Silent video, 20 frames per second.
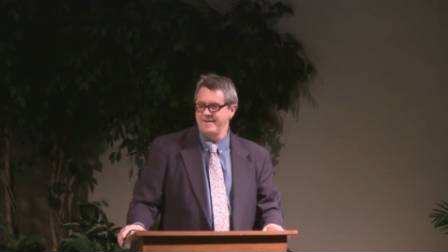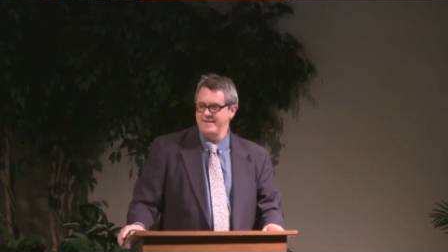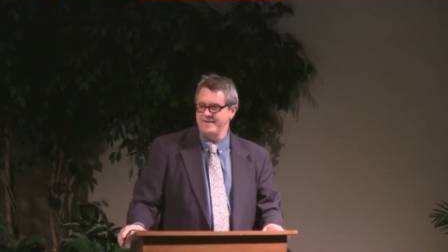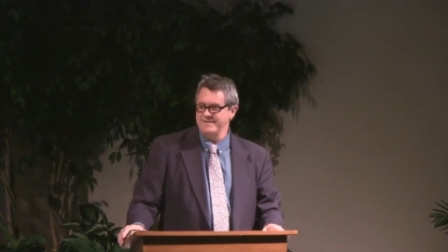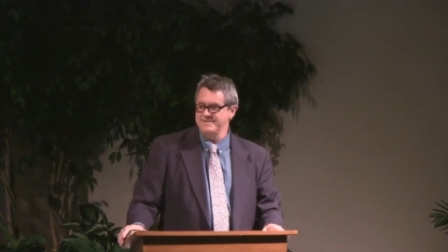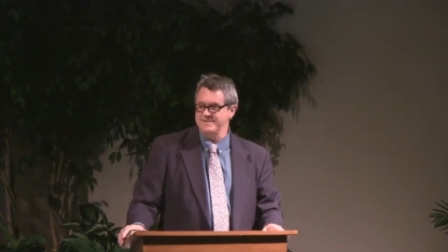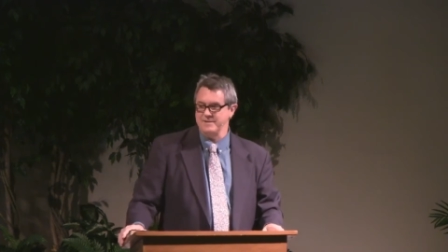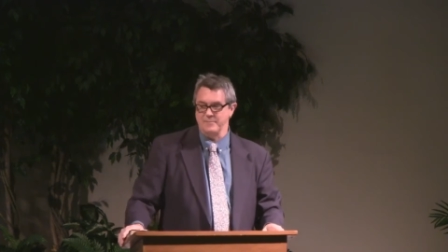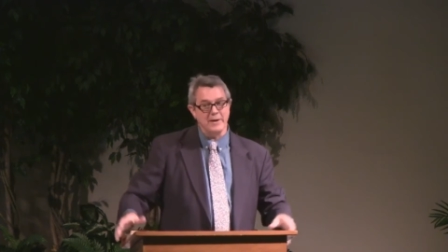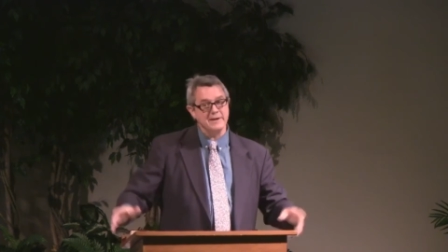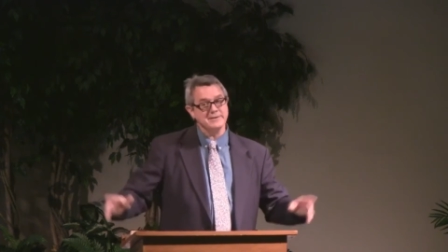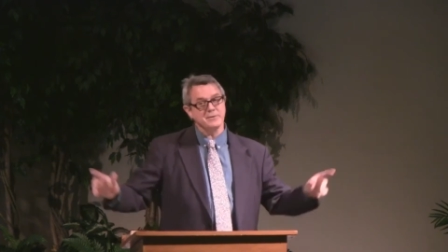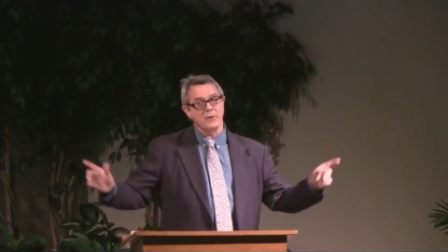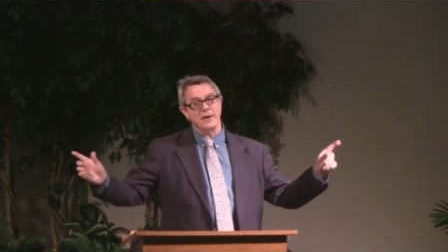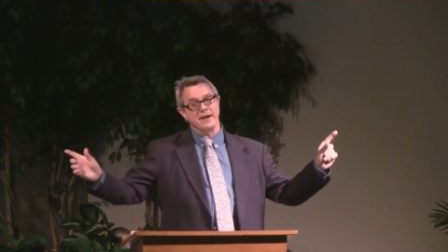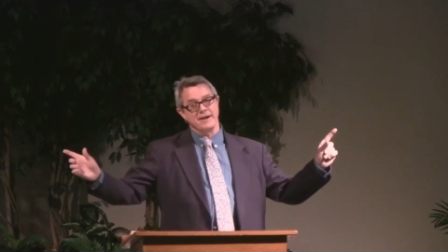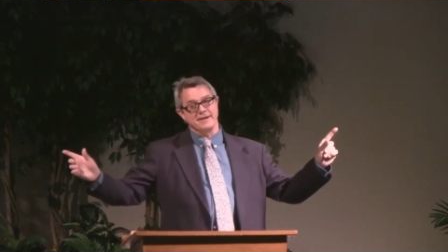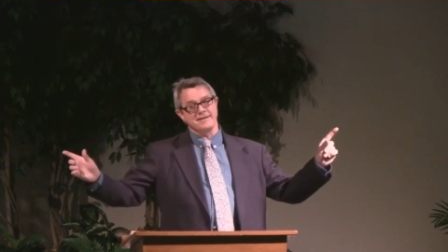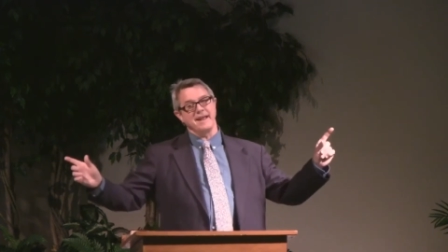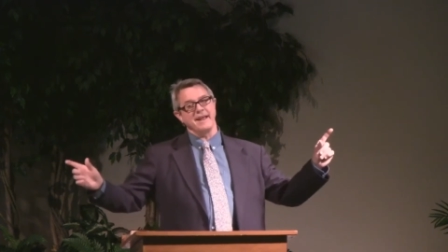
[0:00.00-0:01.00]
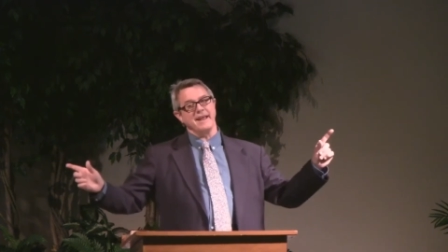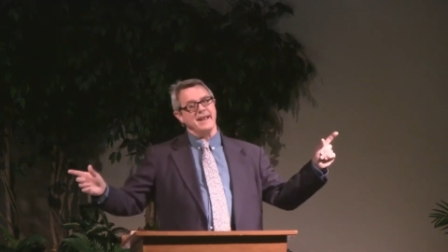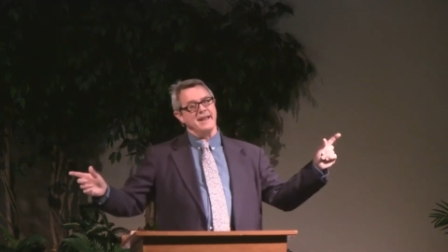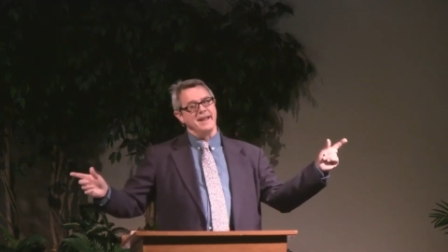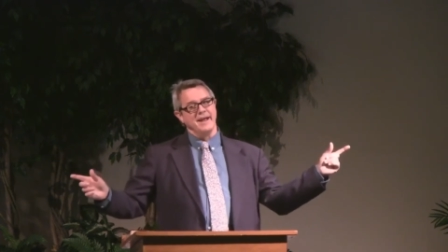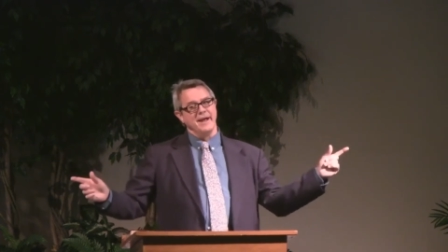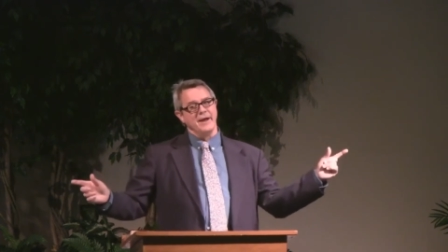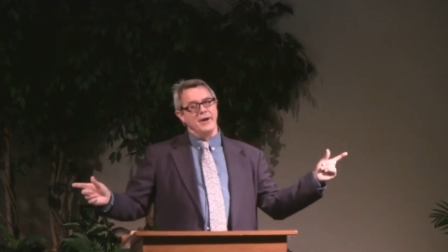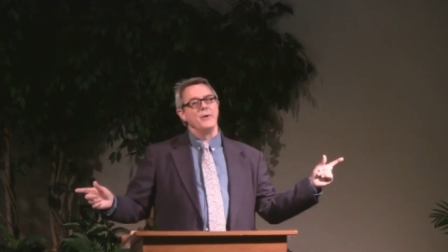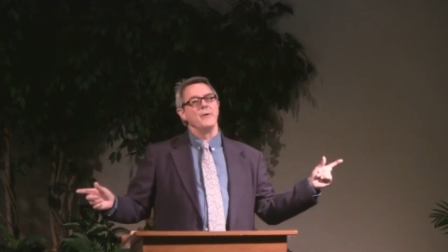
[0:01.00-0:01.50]
Somebody's going to get a ticket.
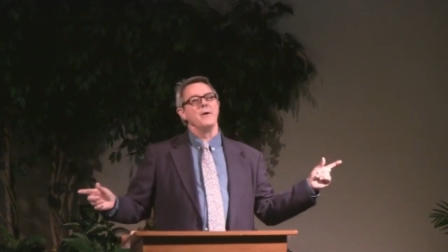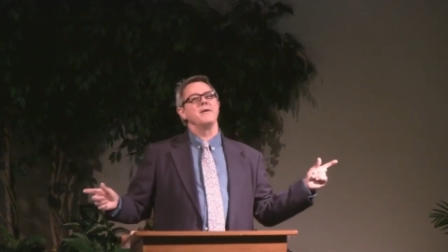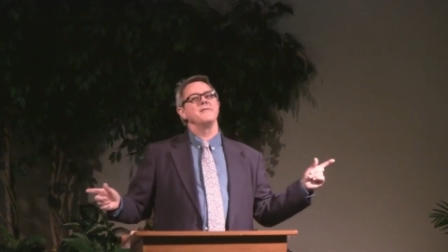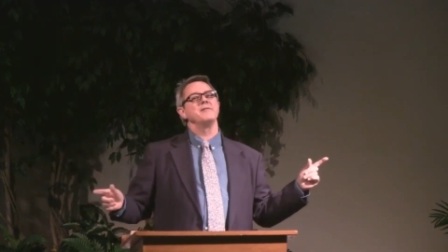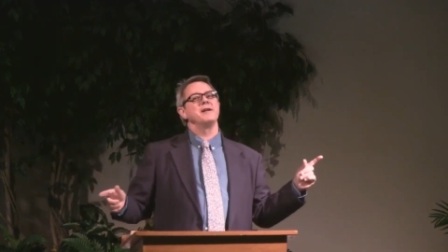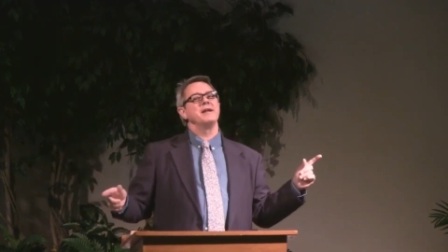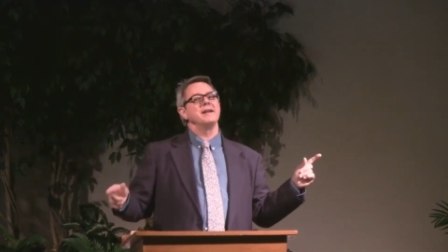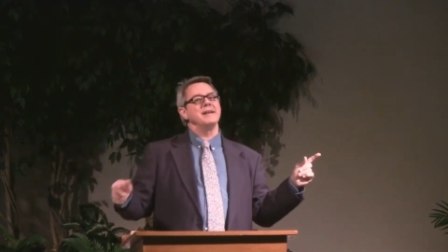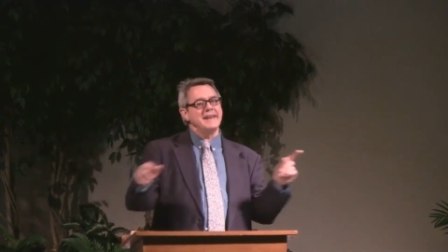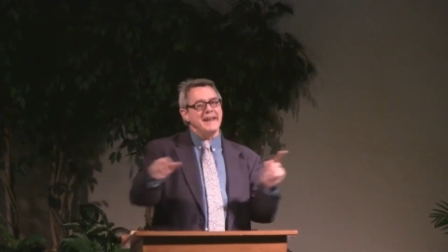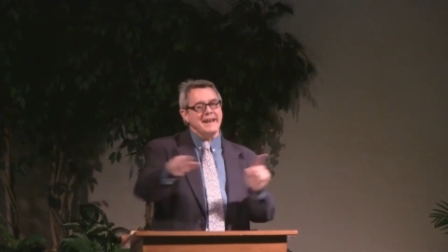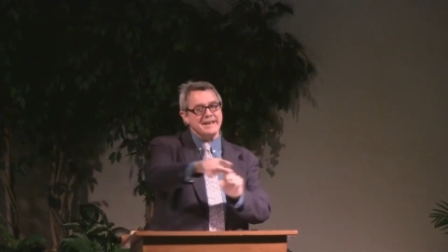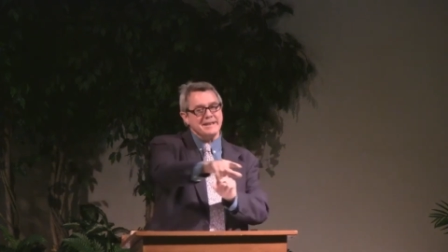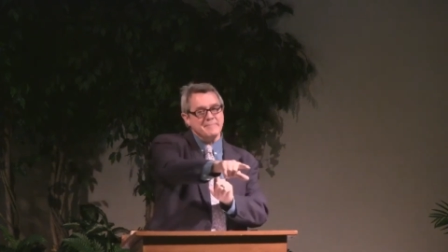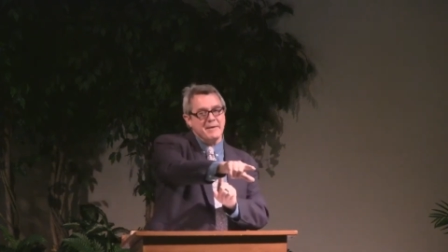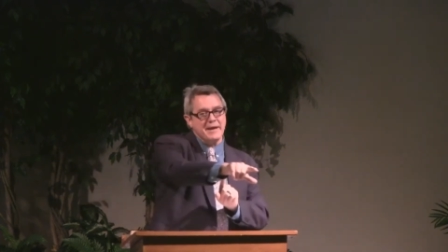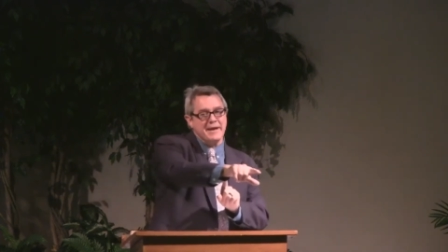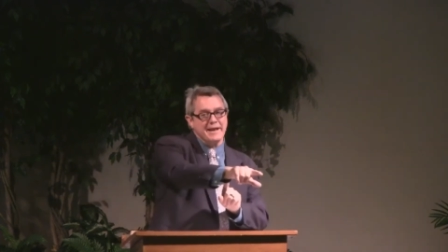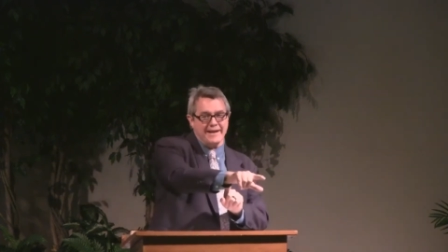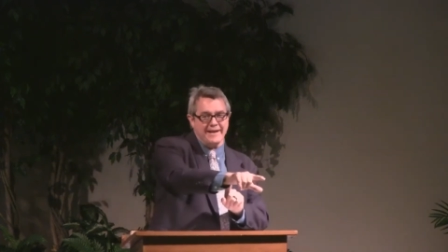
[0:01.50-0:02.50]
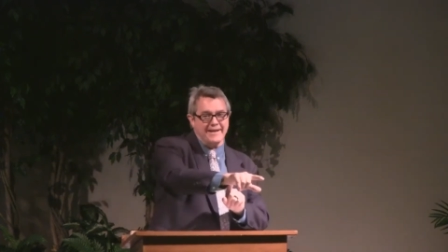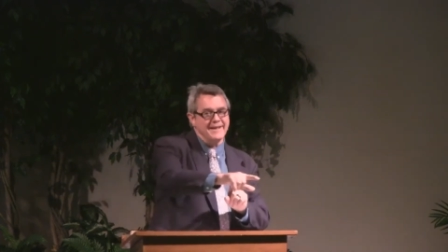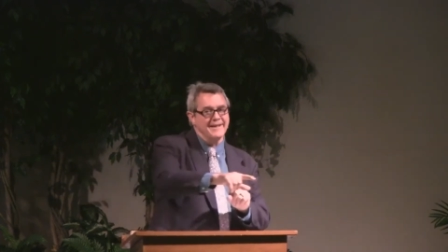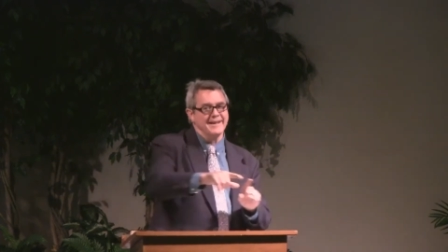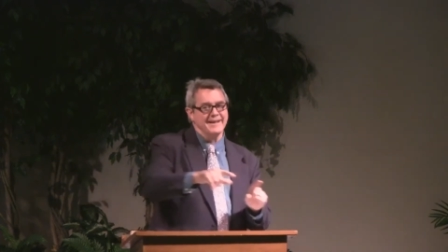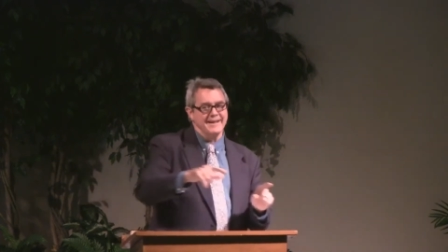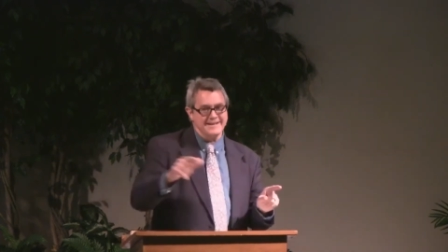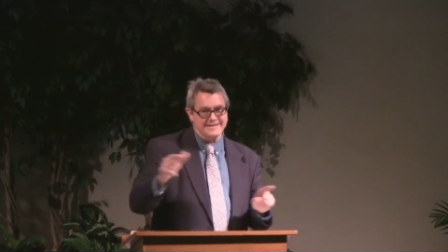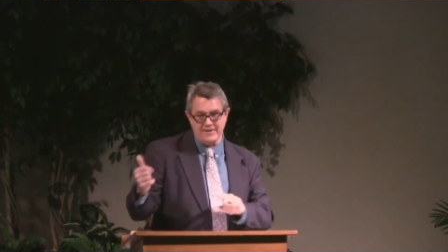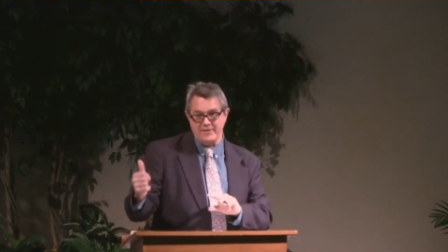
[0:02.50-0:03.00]
Whoever doesn't get in the middle
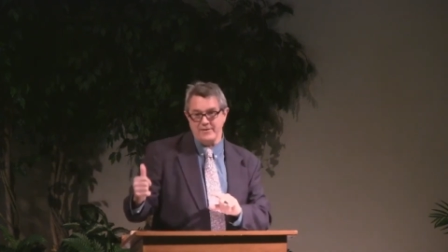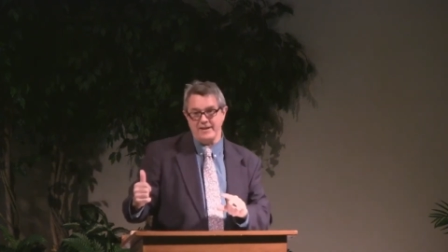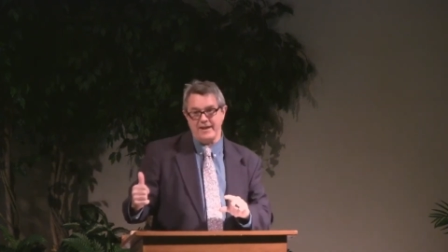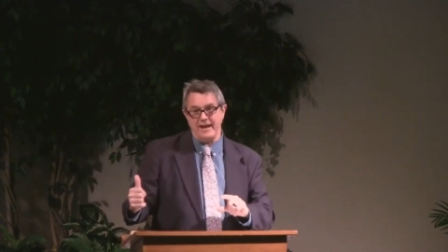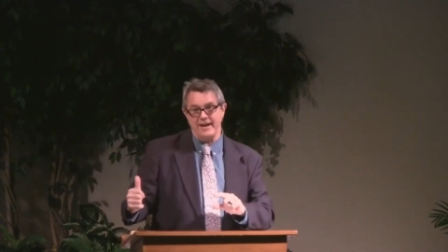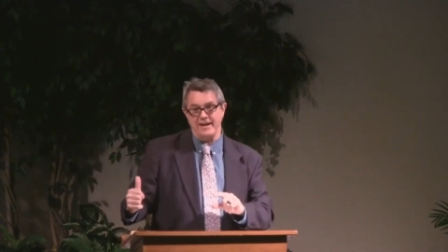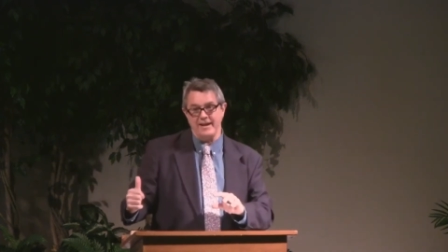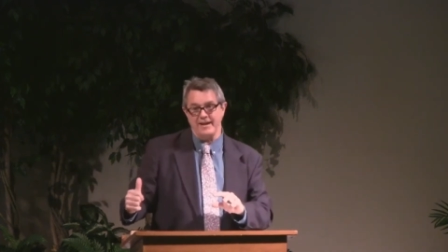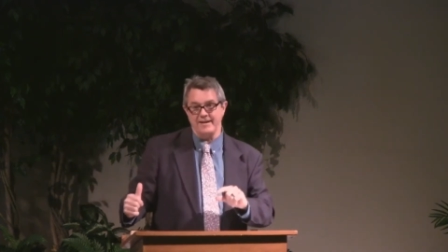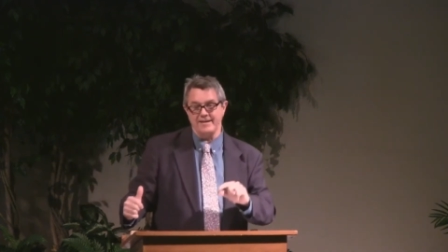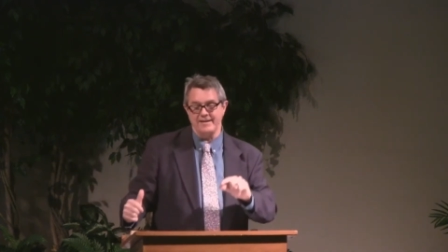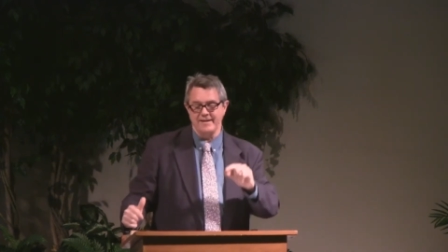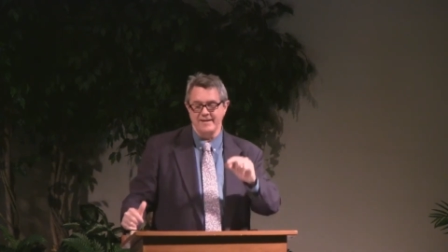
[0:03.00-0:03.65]
is going to get it.